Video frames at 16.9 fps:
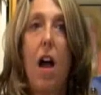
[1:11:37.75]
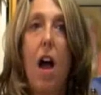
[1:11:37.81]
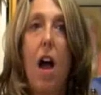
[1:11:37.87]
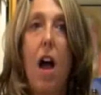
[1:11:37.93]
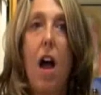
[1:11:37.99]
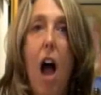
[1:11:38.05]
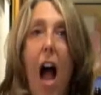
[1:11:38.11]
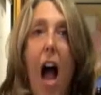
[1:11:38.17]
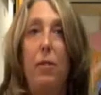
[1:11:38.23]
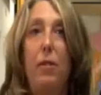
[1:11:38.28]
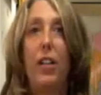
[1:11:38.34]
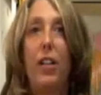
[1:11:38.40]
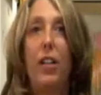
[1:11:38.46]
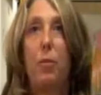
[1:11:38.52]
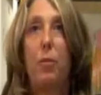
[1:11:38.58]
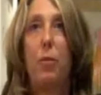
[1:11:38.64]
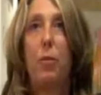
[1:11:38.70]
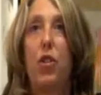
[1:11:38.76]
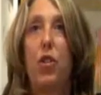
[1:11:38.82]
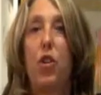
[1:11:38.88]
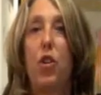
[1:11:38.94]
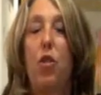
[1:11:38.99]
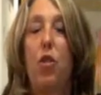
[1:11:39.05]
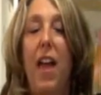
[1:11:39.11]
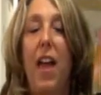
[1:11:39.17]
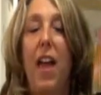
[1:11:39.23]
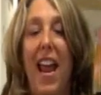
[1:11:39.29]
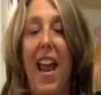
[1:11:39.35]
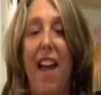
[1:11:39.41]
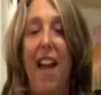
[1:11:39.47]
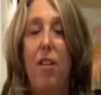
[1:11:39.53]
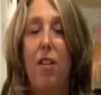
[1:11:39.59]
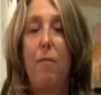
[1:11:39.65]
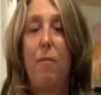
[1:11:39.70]
I'm going to presume that
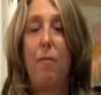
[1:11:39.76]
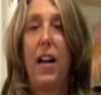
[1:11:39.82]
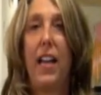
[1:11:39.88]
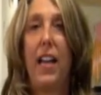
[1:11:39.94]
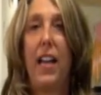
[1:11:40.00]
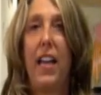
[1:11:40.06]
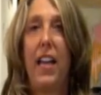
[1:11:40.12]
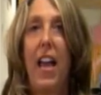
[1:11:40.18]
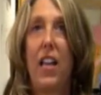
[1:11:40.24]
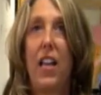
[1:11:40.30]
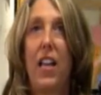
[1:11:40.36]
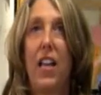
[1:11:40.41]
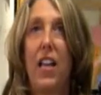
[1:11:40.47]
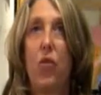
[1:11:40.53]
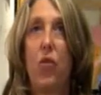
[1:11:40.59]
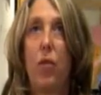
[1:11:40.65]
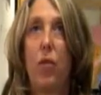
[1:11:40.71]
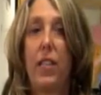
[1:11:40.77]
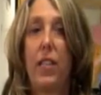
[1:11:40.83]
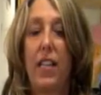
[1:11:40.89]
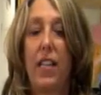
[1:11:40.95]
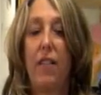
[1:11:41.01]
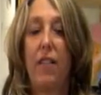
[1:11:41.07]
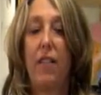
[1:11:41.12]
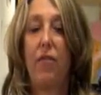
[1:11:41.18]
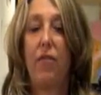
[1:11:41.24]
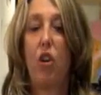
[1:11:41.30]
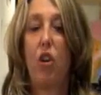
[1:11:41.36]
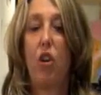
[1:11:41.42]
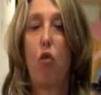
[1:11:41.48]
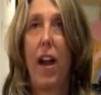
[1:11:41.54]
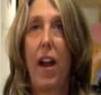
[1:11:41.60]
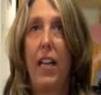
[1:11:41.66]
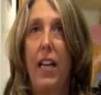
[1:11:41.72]
everybody has received the
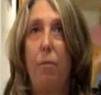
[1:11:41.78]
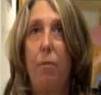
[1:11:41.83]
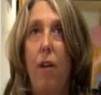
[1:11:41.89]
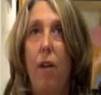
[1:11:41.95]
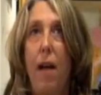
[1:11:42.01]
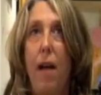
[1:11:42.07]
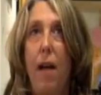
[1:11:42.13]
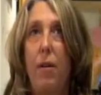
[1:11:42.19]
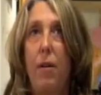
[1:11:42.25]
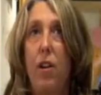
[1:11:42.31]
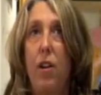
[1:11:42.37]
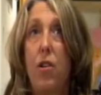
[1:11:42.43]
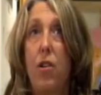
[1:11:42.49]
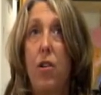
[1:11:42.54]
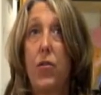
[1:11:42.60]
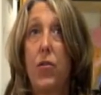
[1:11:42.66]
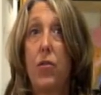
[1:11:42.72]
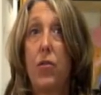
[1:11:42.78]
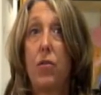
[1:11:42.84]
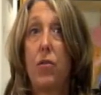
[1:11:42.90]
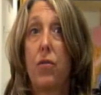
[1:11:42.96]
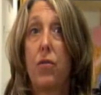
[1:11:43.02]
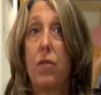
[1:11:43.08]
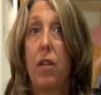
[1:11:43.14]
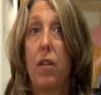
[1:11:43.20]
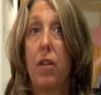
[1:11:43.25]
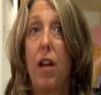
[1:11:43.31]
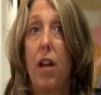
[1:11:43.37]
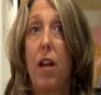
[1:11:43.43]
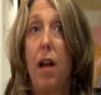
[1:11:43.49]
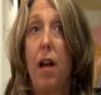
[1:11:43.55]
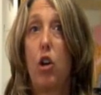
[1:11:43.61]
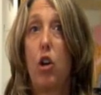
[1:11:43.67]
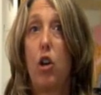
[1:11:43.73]
grading parameters. Am
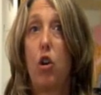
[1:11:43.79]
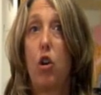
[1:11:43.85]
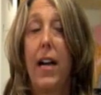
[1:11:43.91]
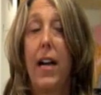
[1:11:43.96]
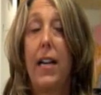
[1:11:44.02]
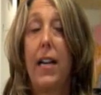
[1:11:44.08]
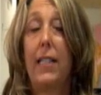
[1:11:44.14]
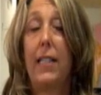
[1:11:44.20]
I correct?